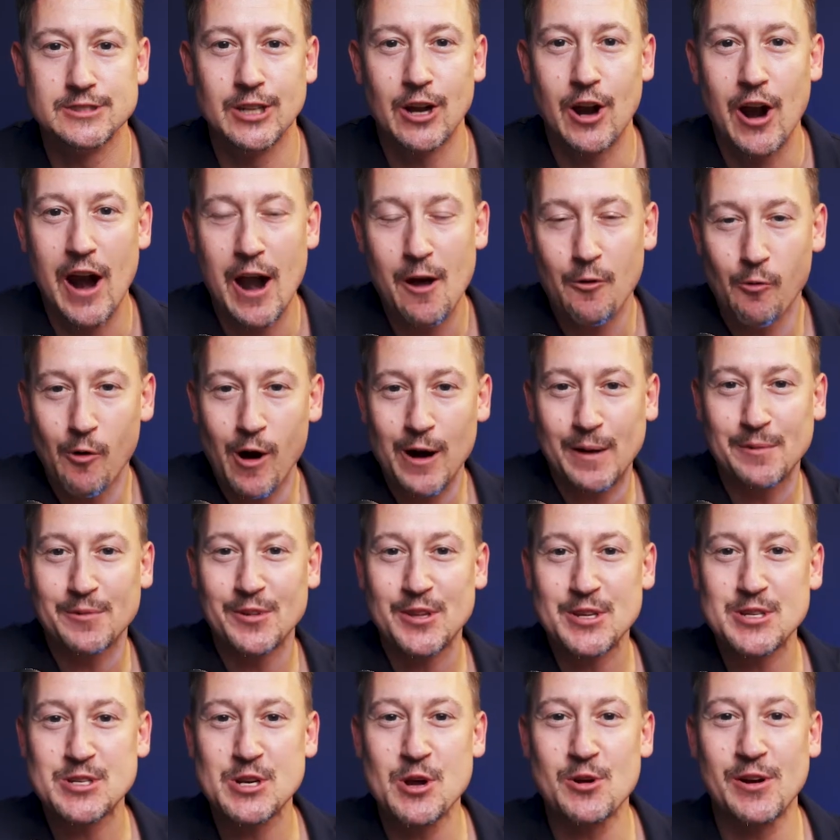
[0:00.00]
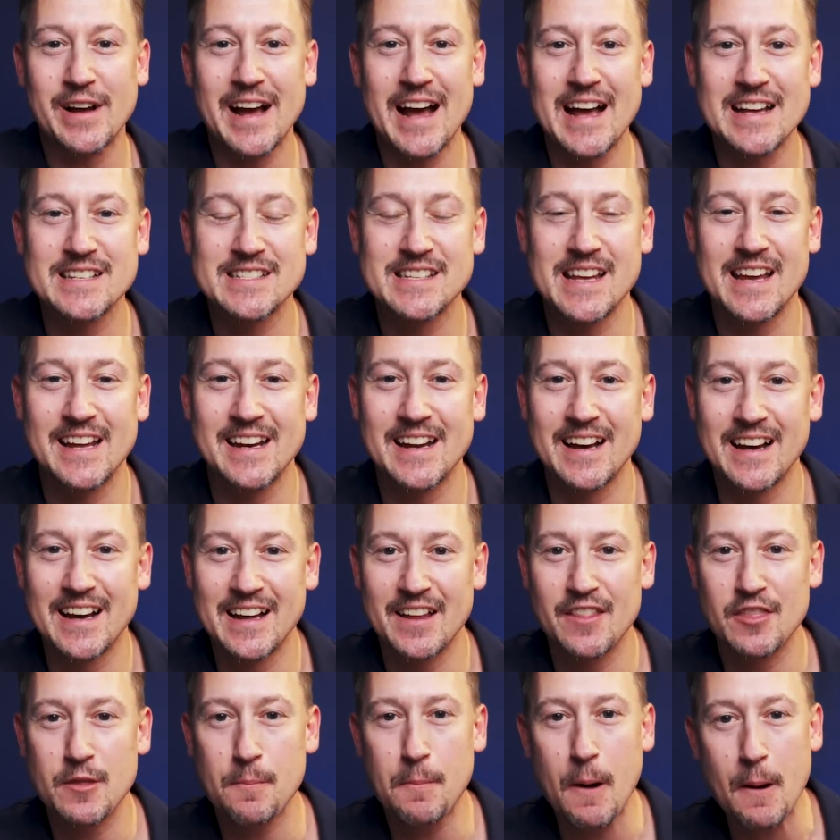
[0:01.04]
All right, welcome to the show, guys. And
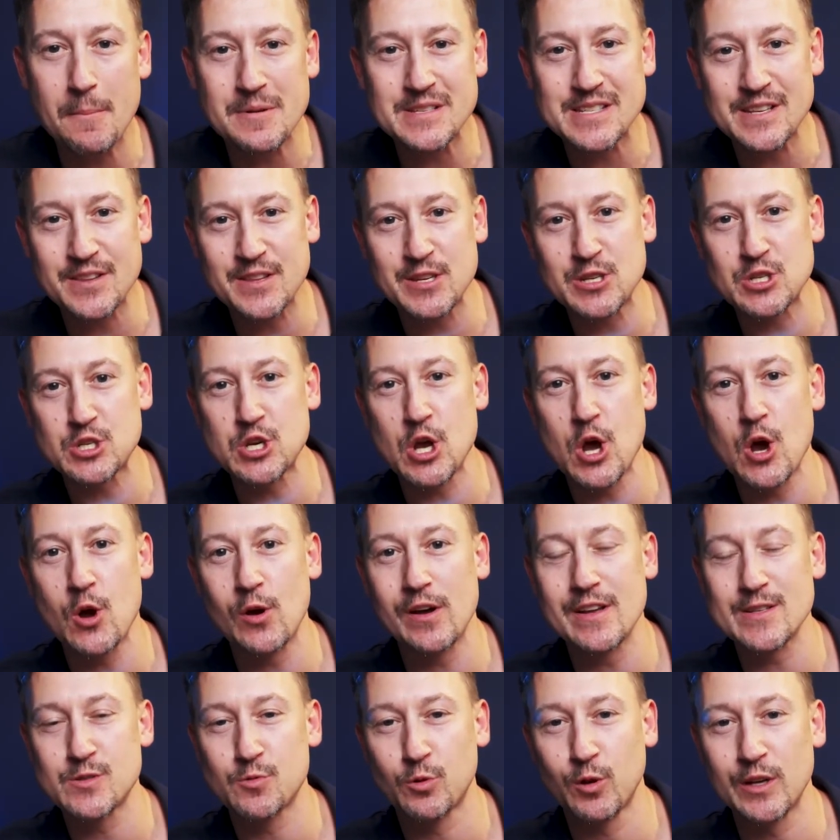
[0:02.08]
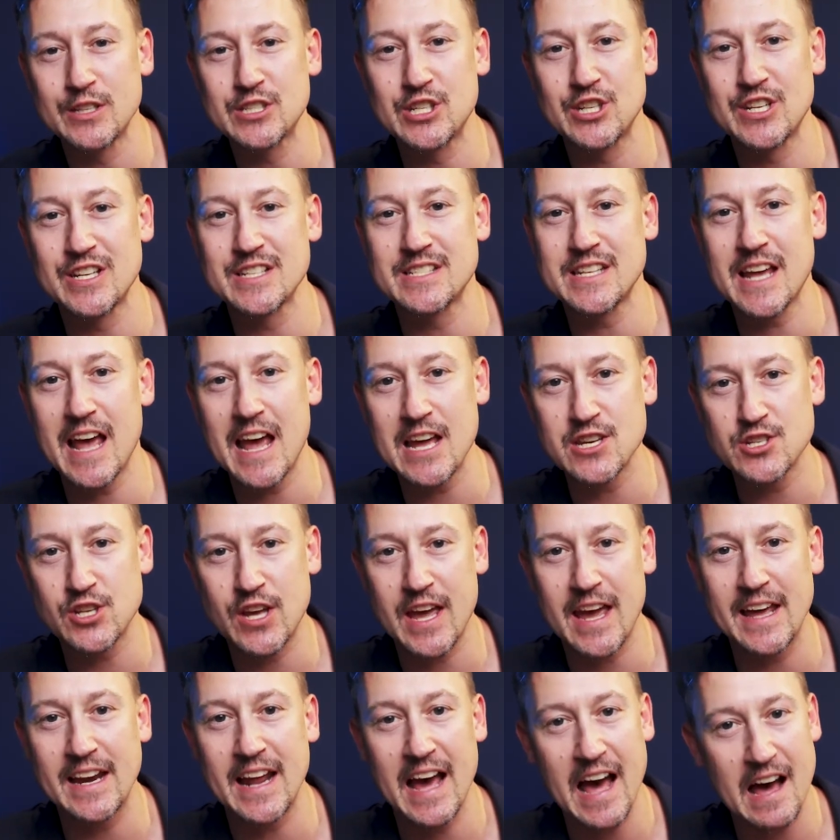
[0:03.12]
the purpose of this show is really to just
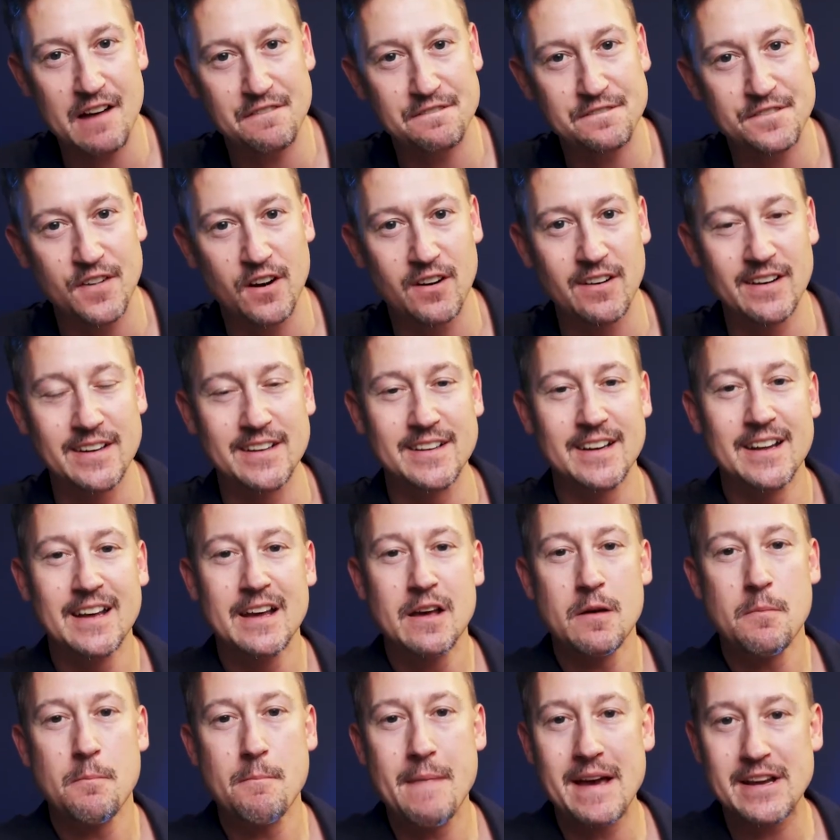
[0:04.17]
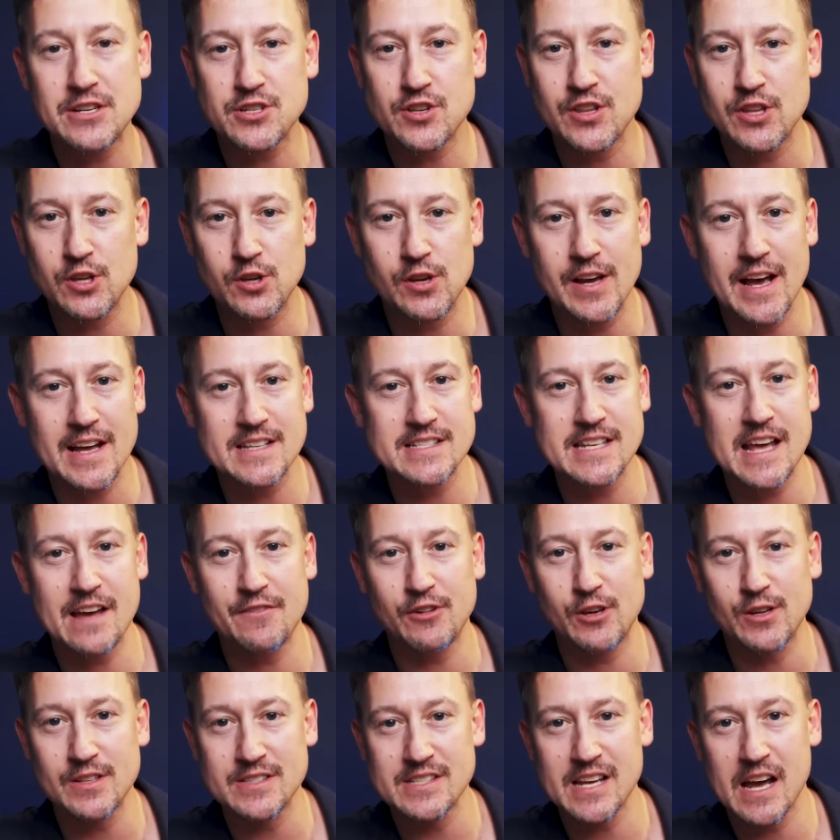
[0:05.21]
educate, have fun, make sure that you guys have a
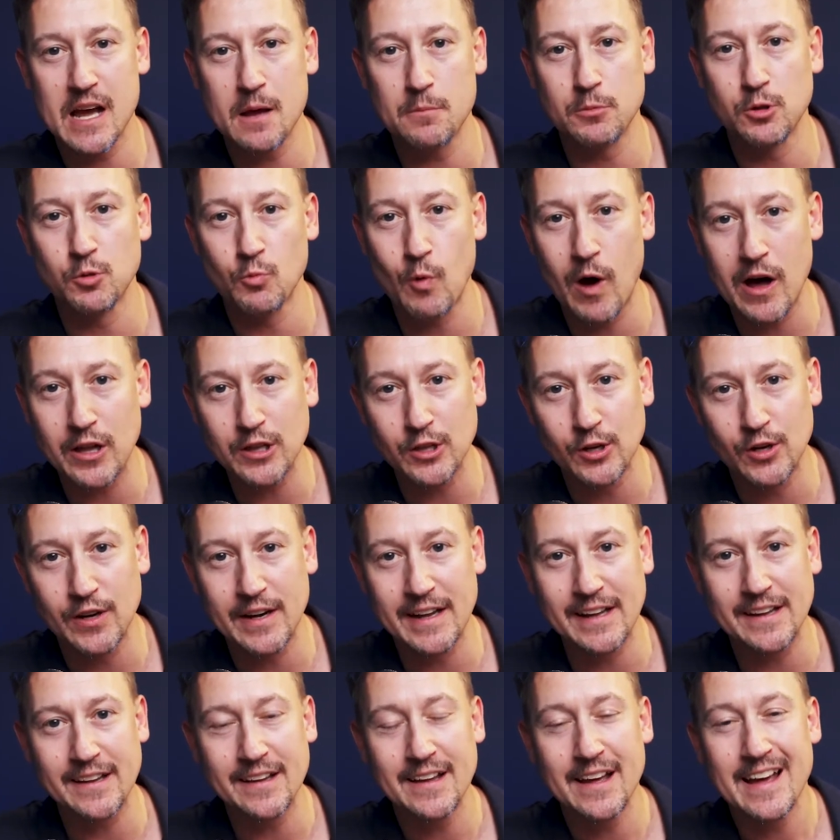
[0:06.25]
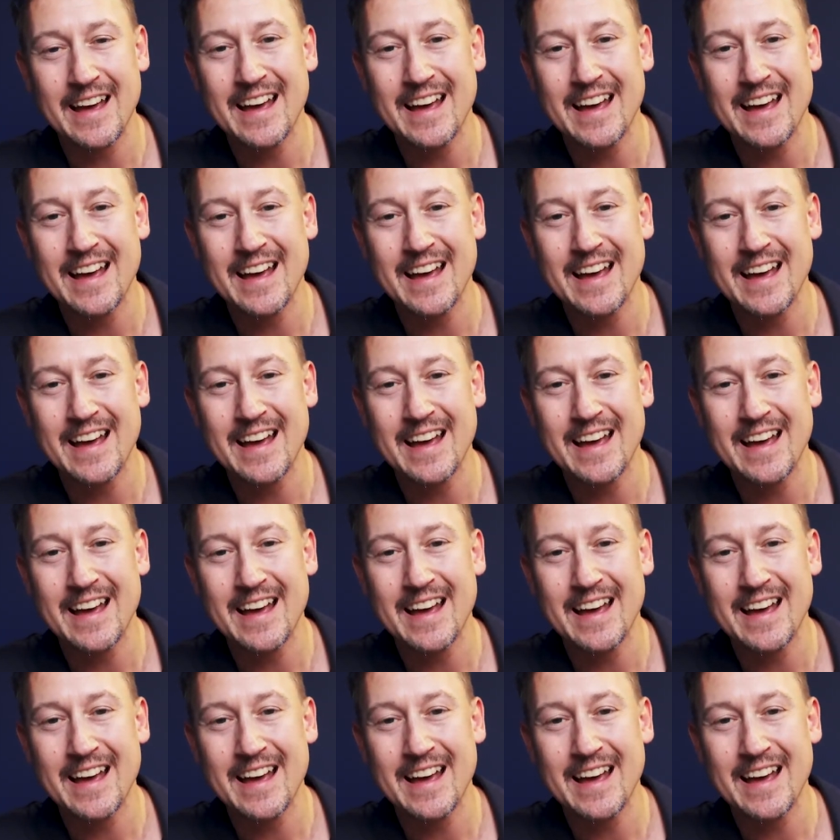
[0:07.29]
good time while learning.